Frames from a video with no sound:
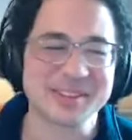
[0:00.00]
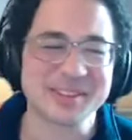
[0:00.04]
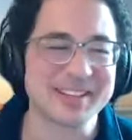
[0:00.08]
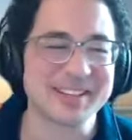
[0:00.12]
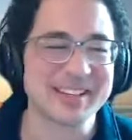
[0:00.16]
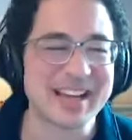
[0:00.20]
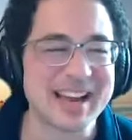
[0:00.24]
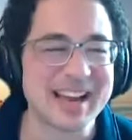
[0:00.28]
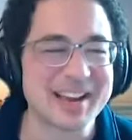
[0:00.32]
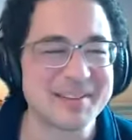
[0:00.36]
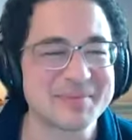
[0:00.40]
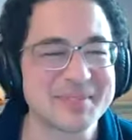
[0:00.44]
the
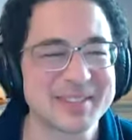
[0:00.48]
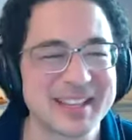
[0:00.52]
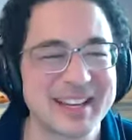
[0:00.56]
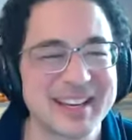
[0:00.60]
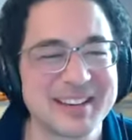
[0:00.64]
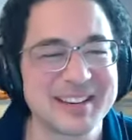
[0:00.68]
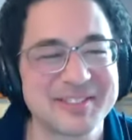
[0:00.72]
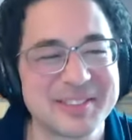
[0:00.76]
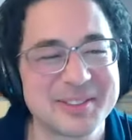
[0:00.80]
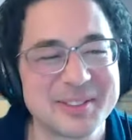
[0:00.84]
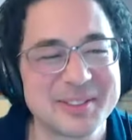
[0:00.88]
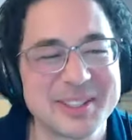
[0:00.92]
labs
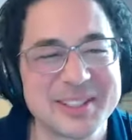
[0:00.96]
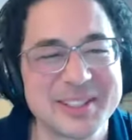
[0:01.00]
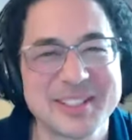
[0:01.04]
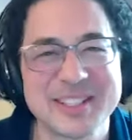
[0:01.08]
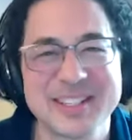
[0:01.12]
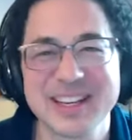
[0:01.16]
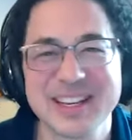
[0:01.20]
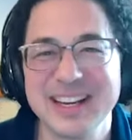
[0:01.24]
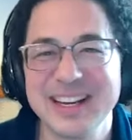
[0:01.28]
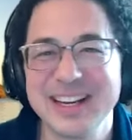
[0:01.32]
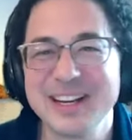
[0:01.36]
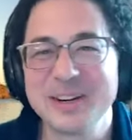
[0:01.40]
afterwards.
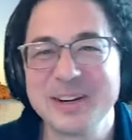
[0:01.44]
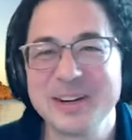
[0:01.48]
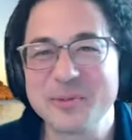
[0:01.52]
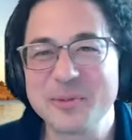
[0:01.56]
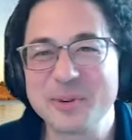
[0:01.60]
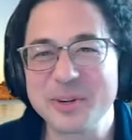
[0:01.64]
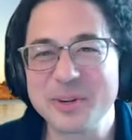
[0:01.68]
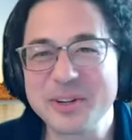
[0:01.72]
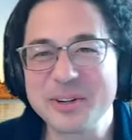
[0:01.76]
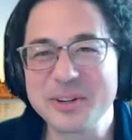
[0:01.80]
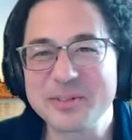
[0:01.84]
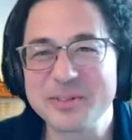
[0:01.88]

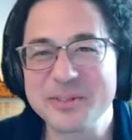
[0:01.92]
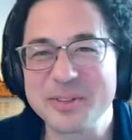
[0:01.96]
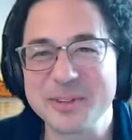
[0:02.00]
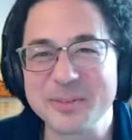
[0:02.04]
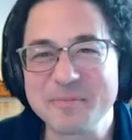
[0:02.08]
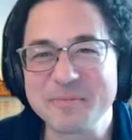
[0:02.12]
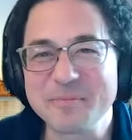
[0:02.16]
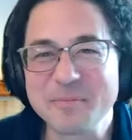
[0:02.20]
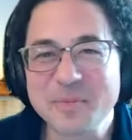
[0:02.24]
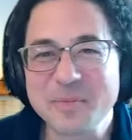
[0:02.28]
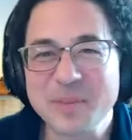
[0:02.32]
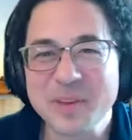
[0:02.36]
Wonderful.